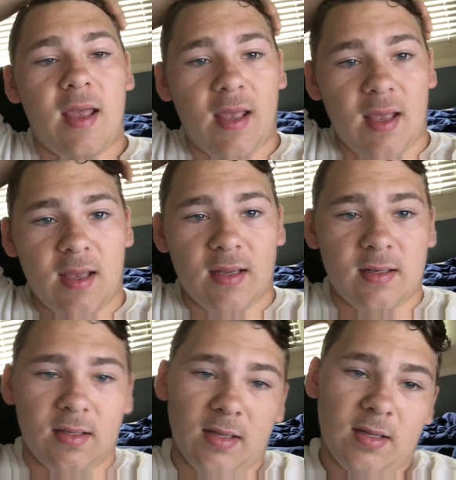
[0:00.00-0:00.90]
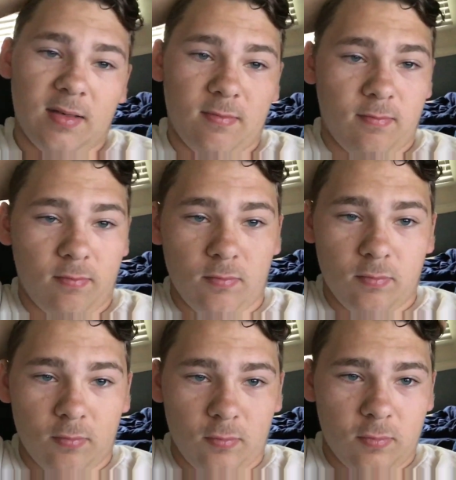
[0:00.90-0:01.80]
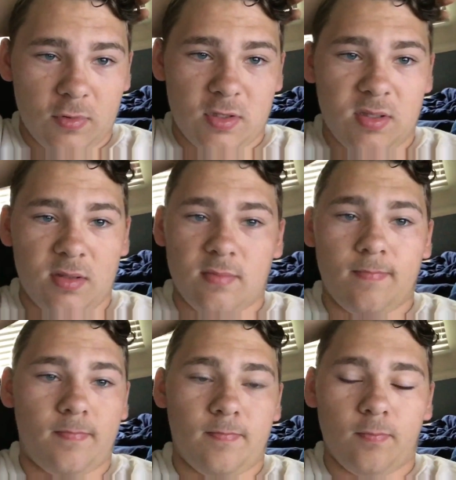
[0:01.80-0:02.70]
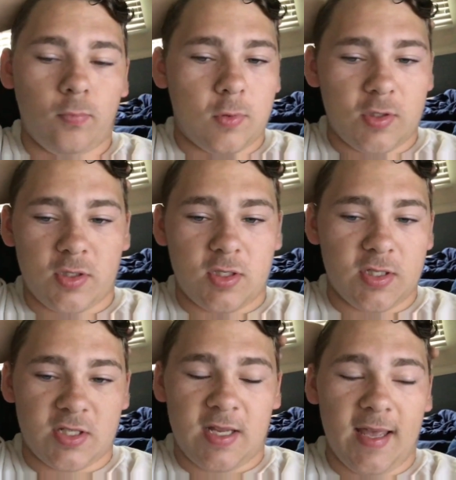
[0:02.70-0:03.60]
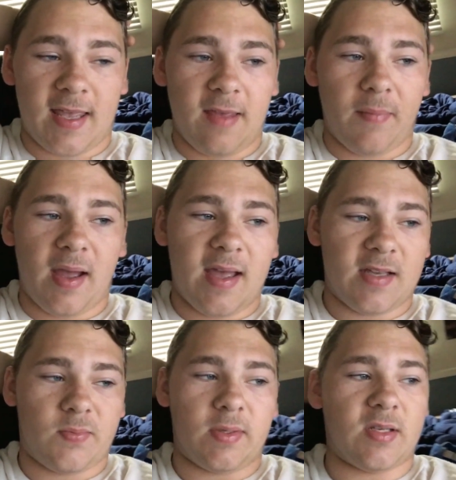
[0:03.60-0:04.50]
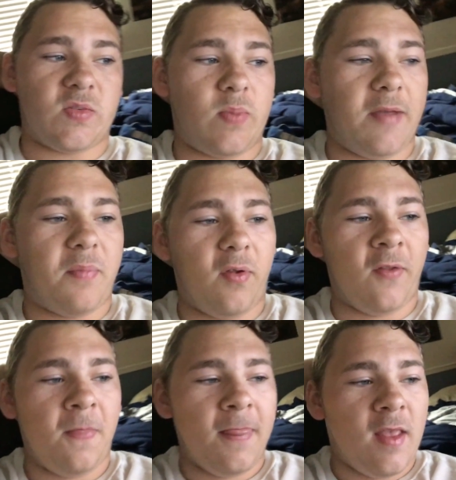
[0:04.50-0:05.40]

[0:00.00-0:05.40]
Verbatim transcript: and it was was just kicking my ass because people.